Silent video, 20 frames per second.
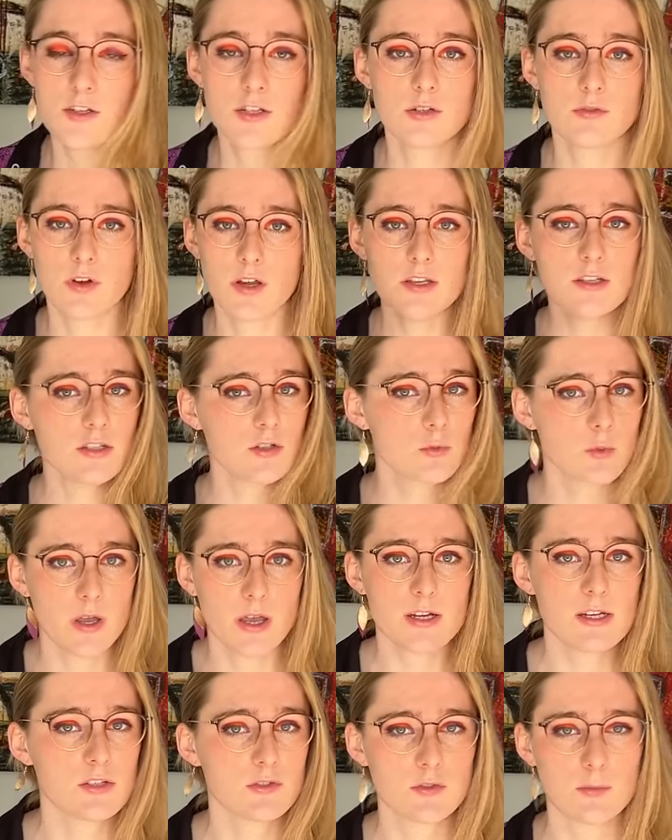she raised
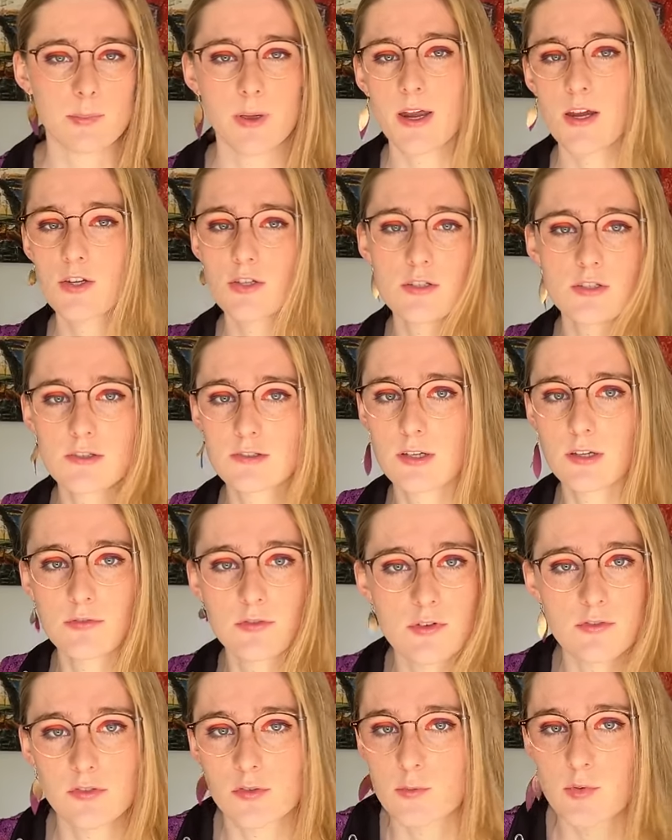awareness for patients
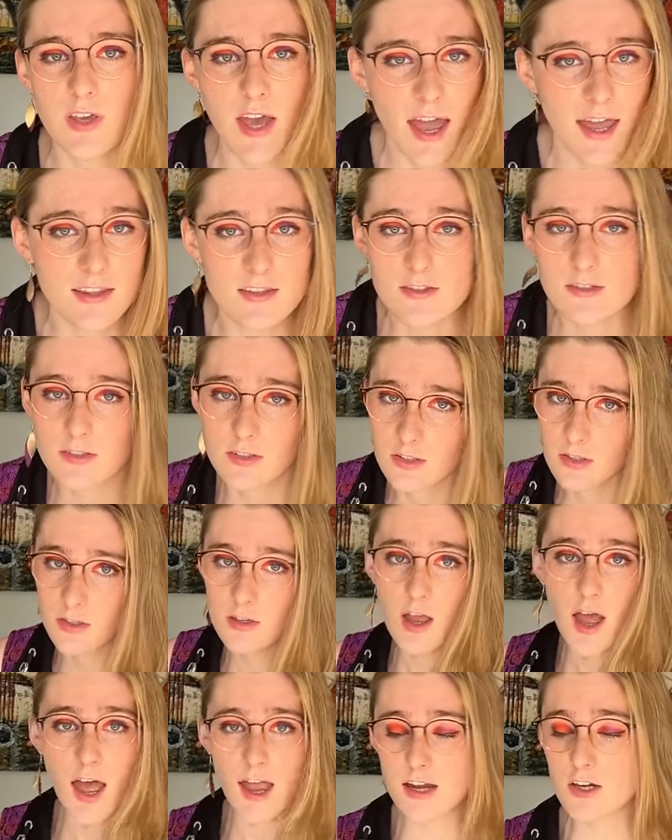suffering from cancer,
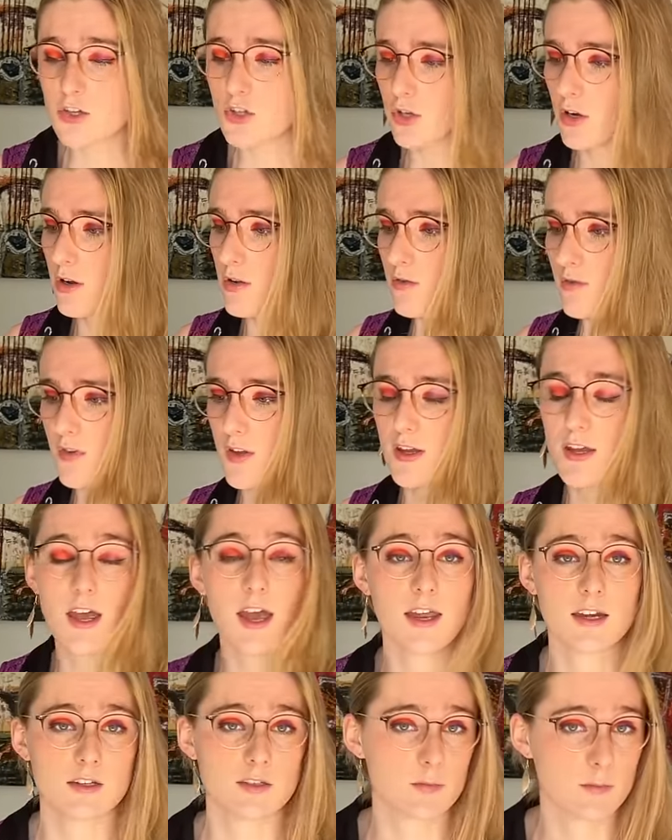HIV,
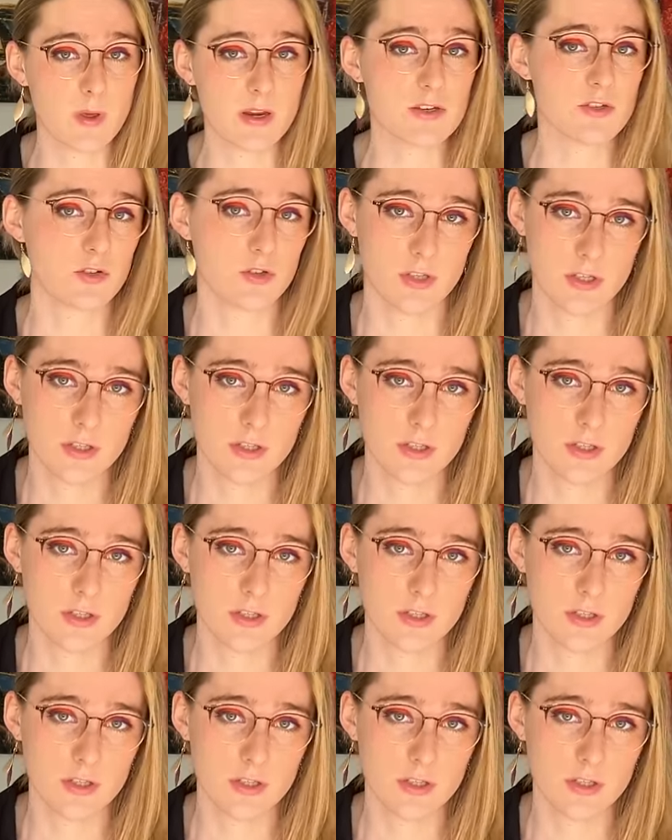and mental